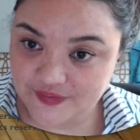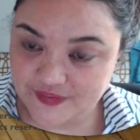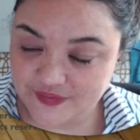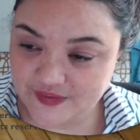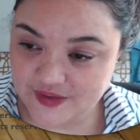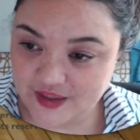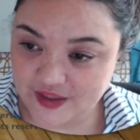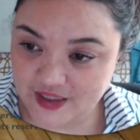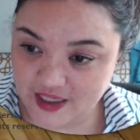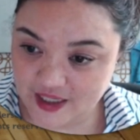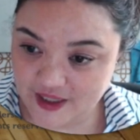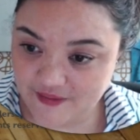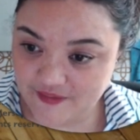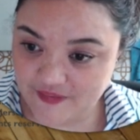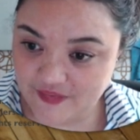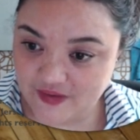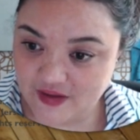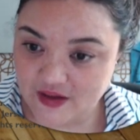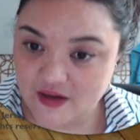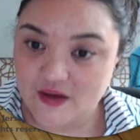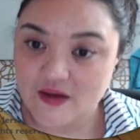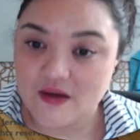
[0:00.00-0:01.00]
Okay,
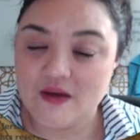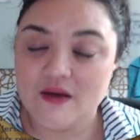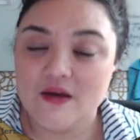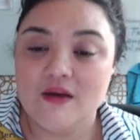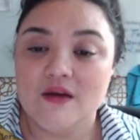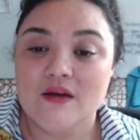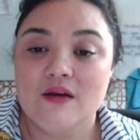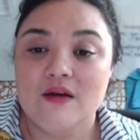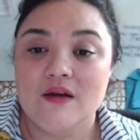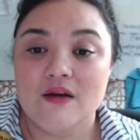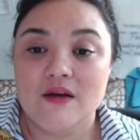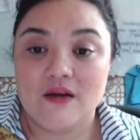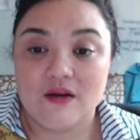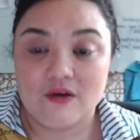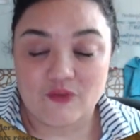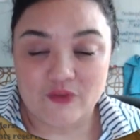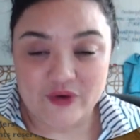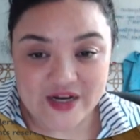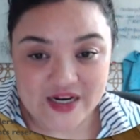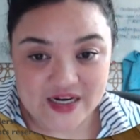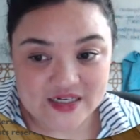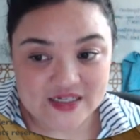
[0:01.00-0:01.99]

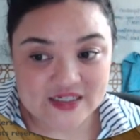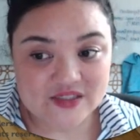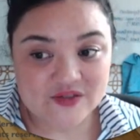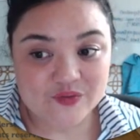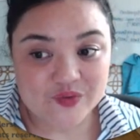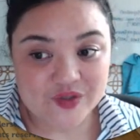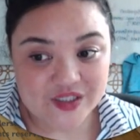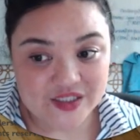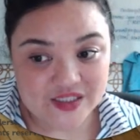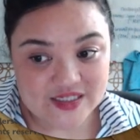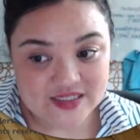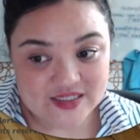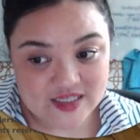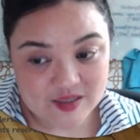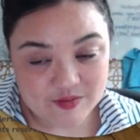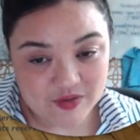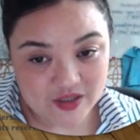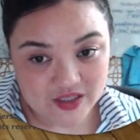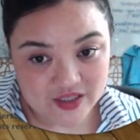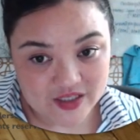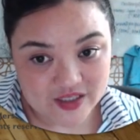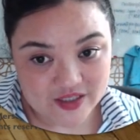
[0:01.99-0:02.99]
rate is really
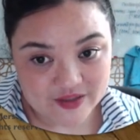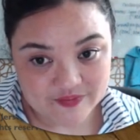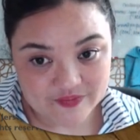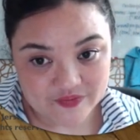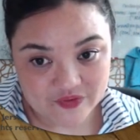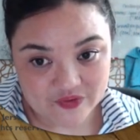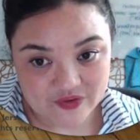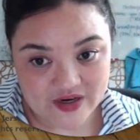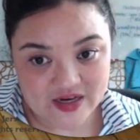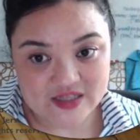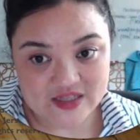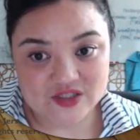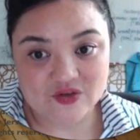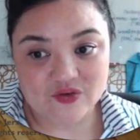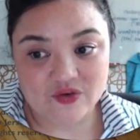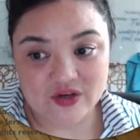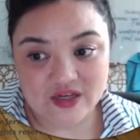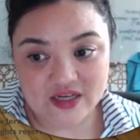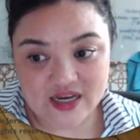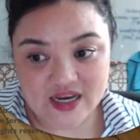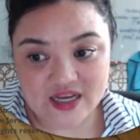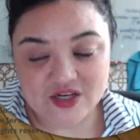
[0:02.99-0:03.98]
similar, right? So
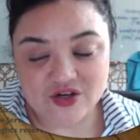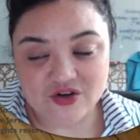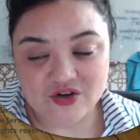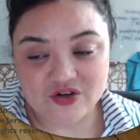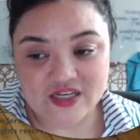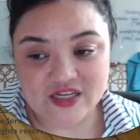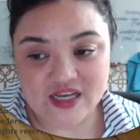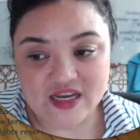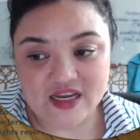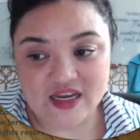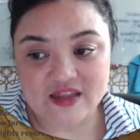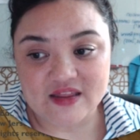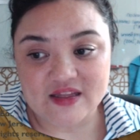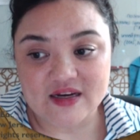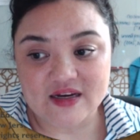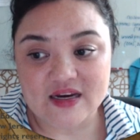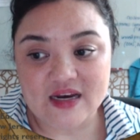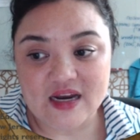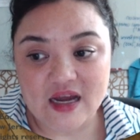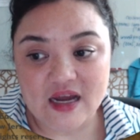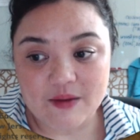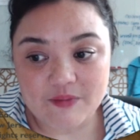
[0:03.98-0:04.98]
again, you're taking the
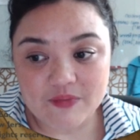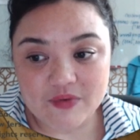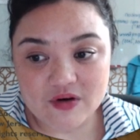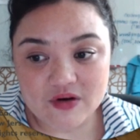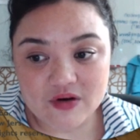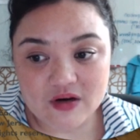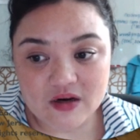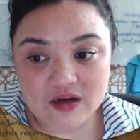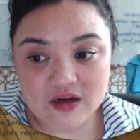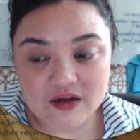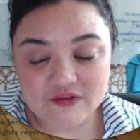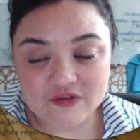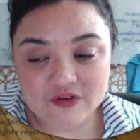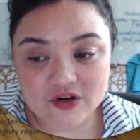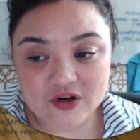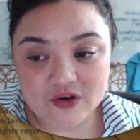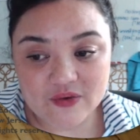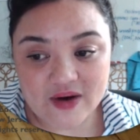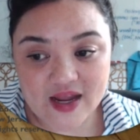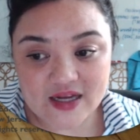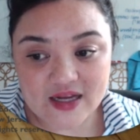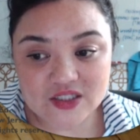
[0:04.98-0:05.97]
number of
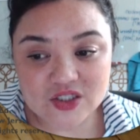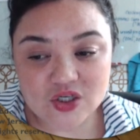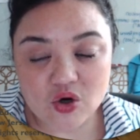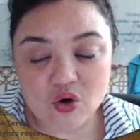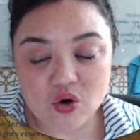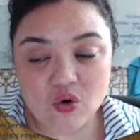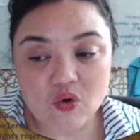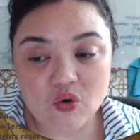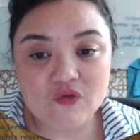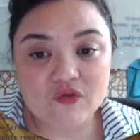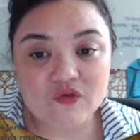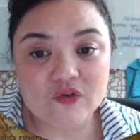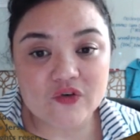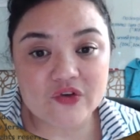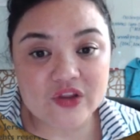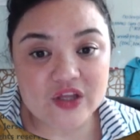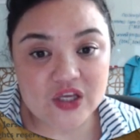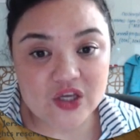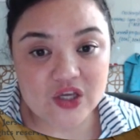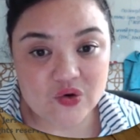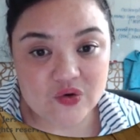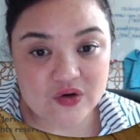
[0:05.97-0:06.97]
correct over the
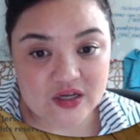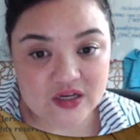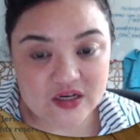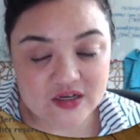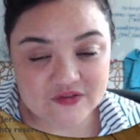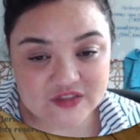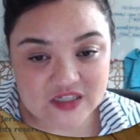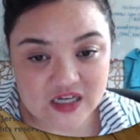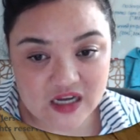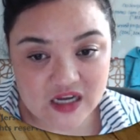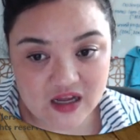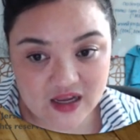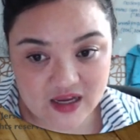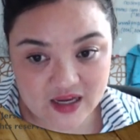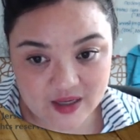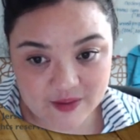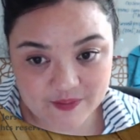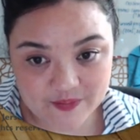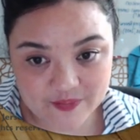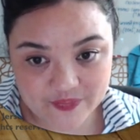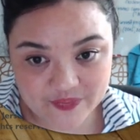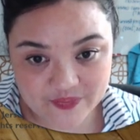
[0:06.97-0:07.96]
unit of time,
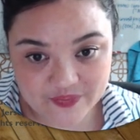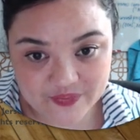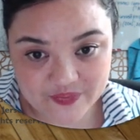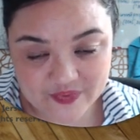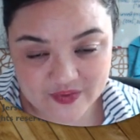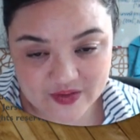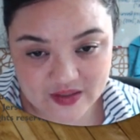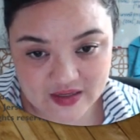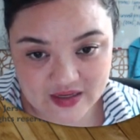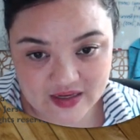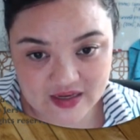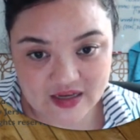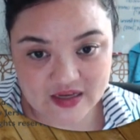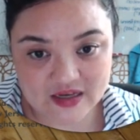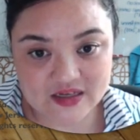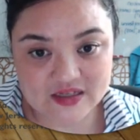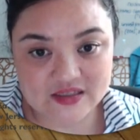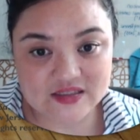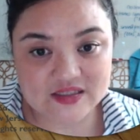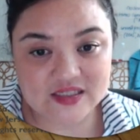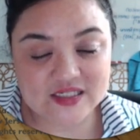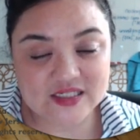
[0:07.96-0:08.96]
okay, because
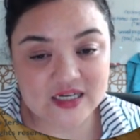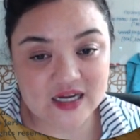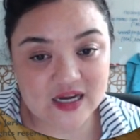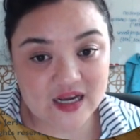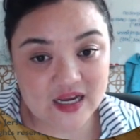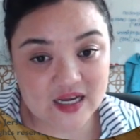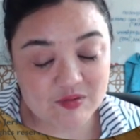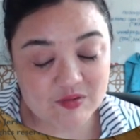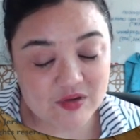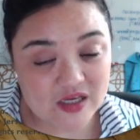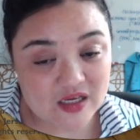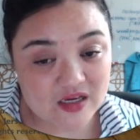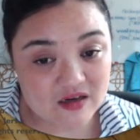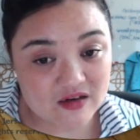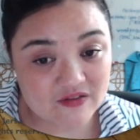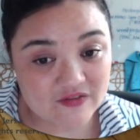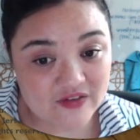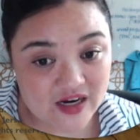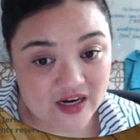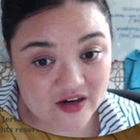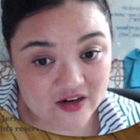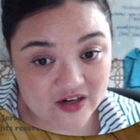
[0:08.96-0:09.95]
the time here
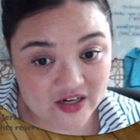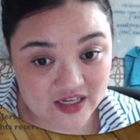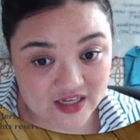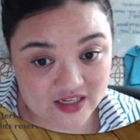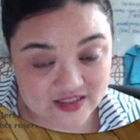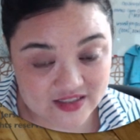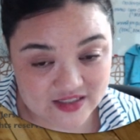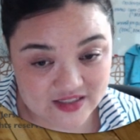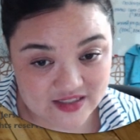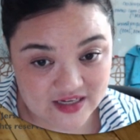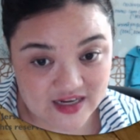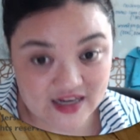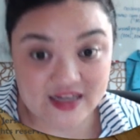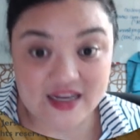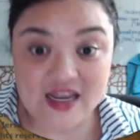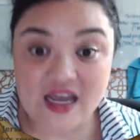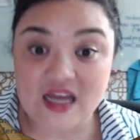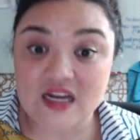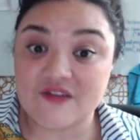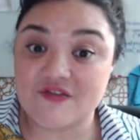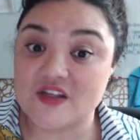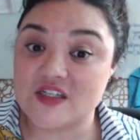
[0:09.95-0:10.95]
varies. Again,
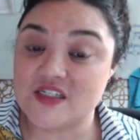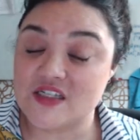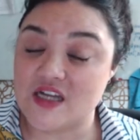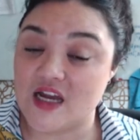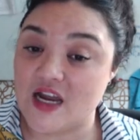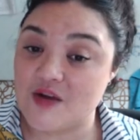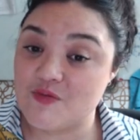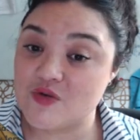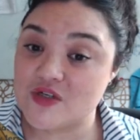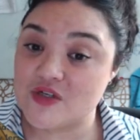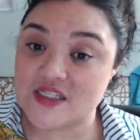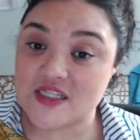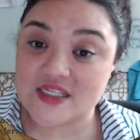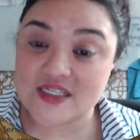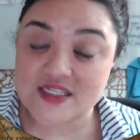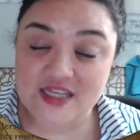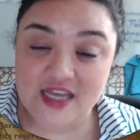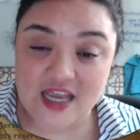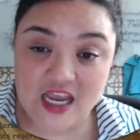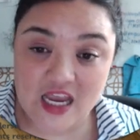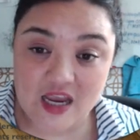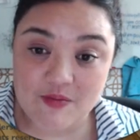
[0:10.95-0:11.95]
if the time was the
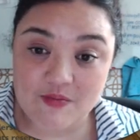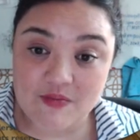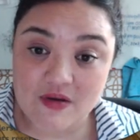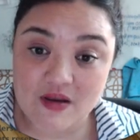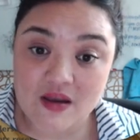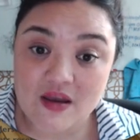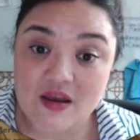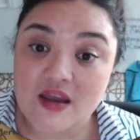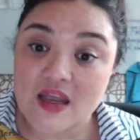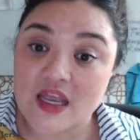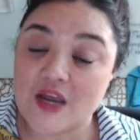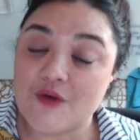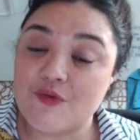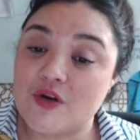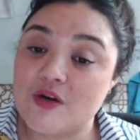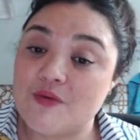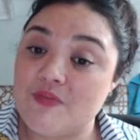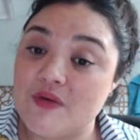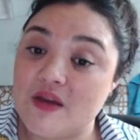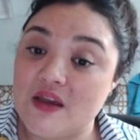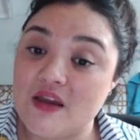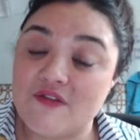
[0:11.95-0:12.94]
same, it would
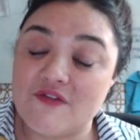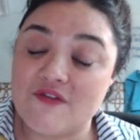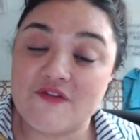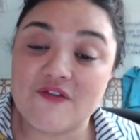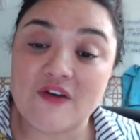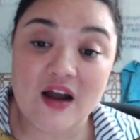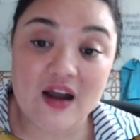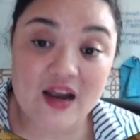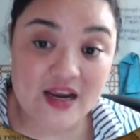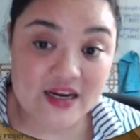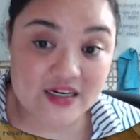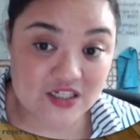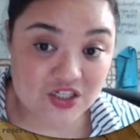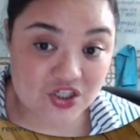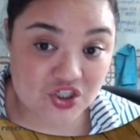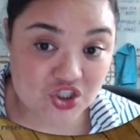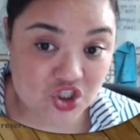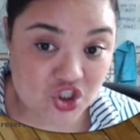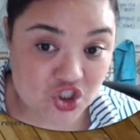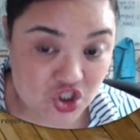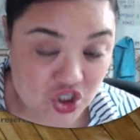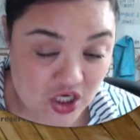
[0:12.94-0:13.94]
be fine to
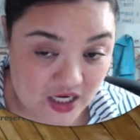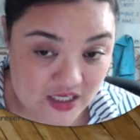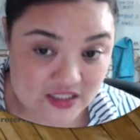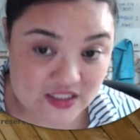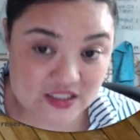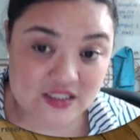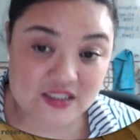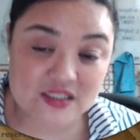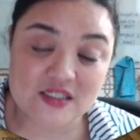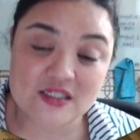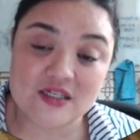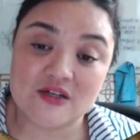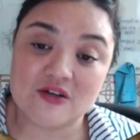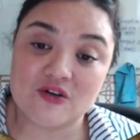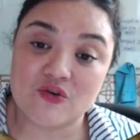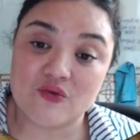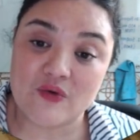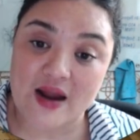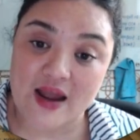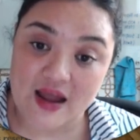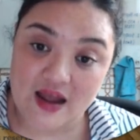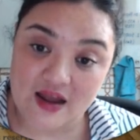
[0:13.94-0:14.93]
just
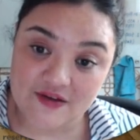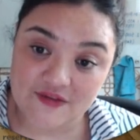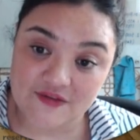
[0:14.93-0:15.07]
graph